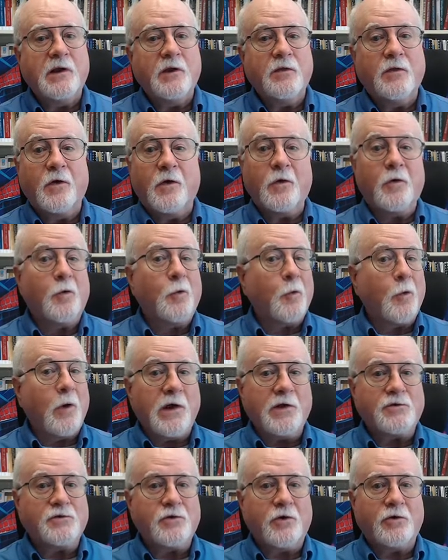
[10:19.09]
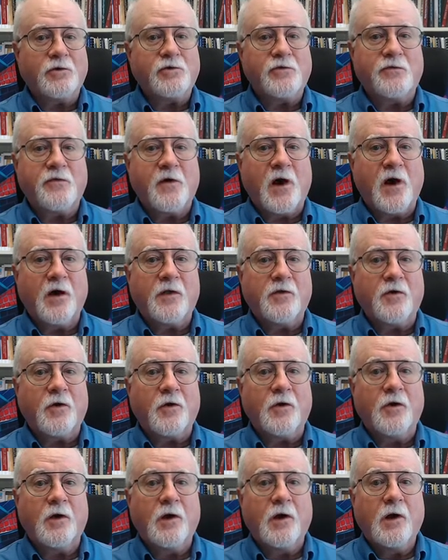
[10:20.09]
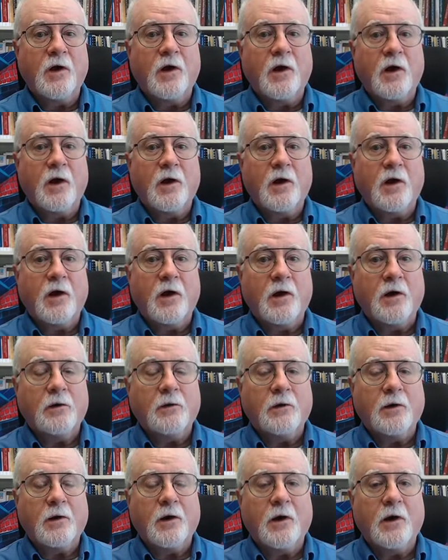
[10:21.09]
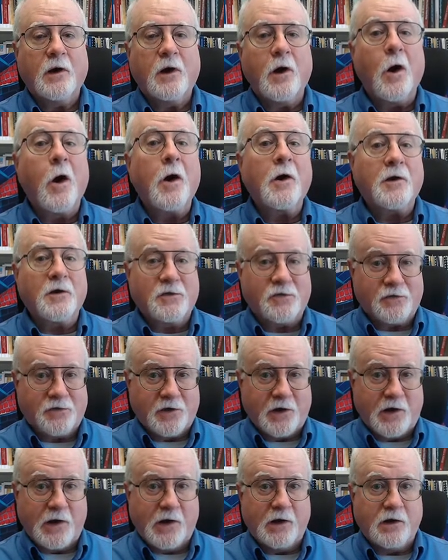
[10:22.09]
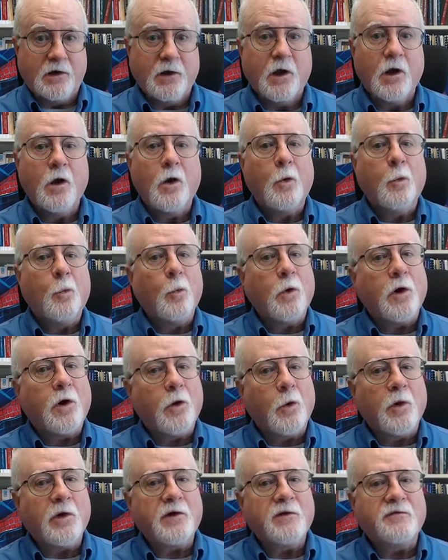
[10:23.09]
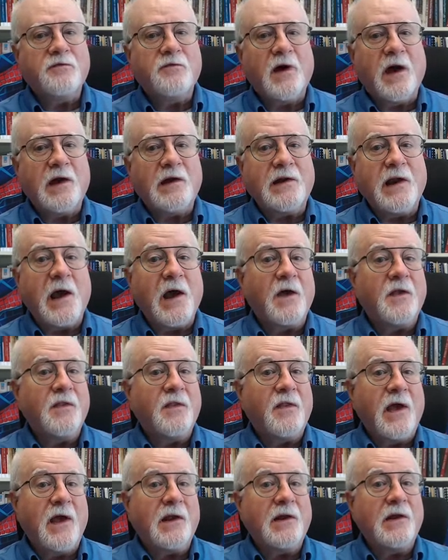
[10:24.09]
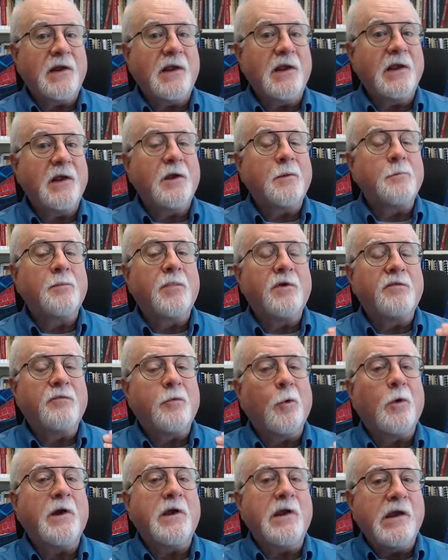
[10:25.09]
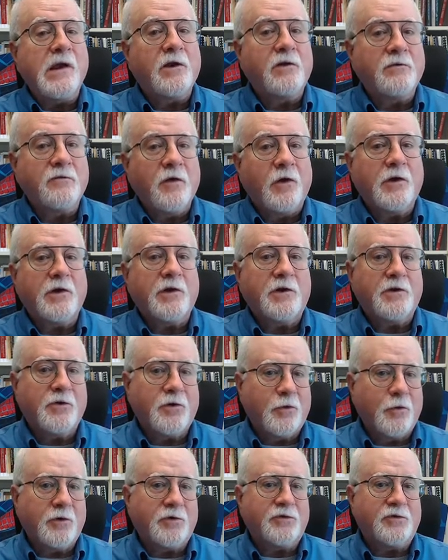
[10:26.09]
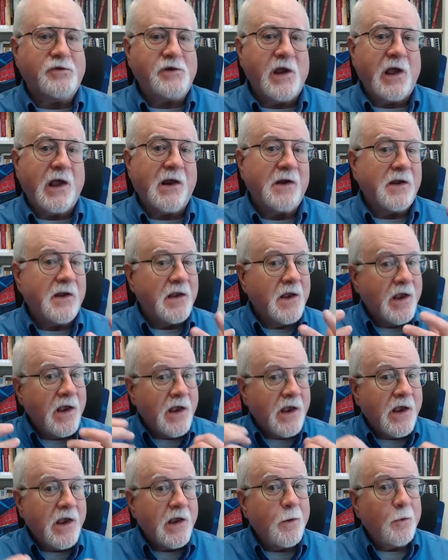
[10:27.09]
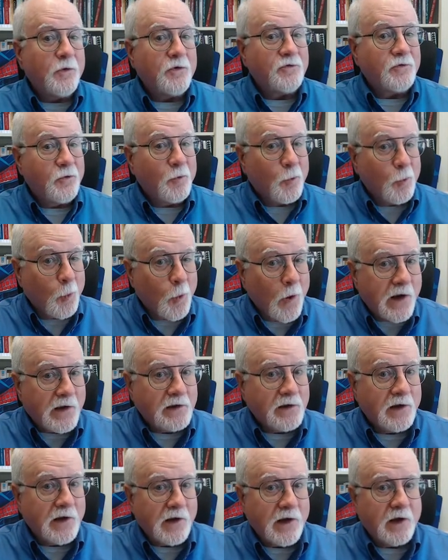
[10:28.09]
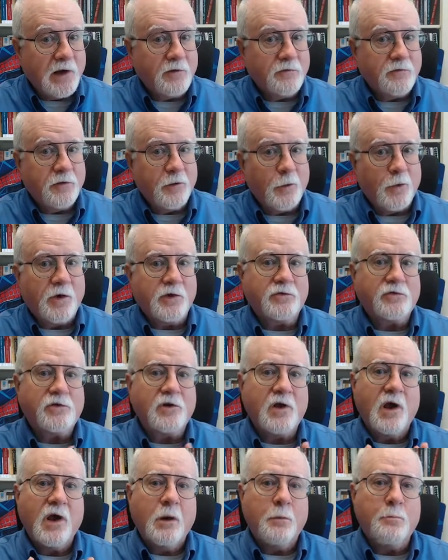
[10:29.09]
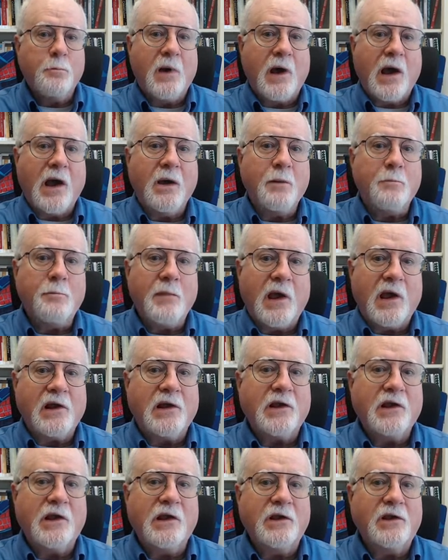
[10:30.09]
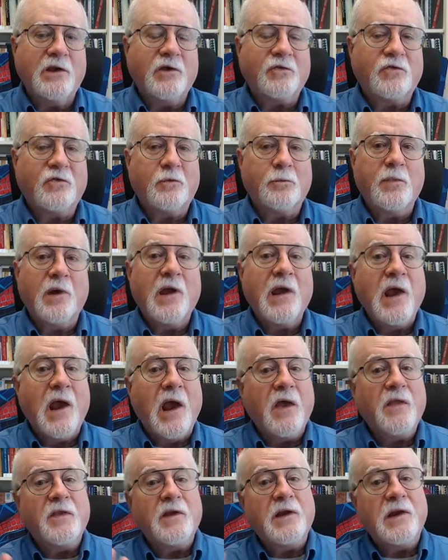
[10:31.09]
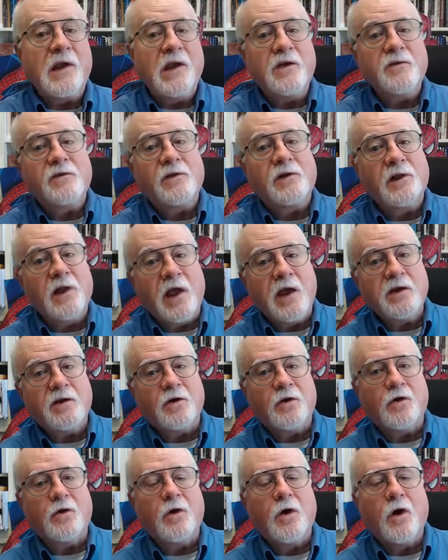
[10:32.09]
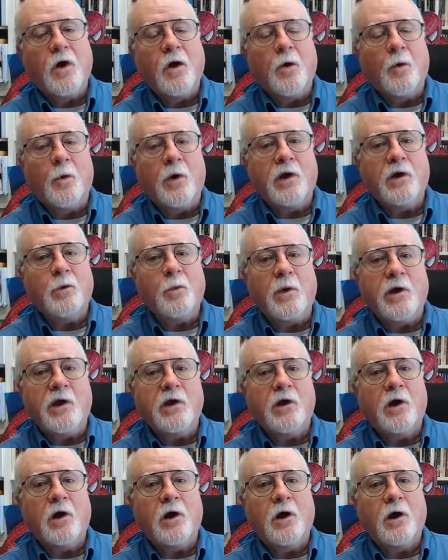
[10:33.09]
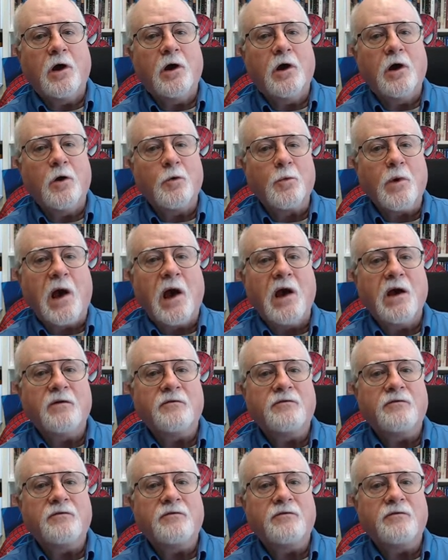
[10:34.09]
the great church father Augustine, we're going to find out that before he converted to Christianity, he was greatly influenced by Manichaeism. And then, even later, when we arrive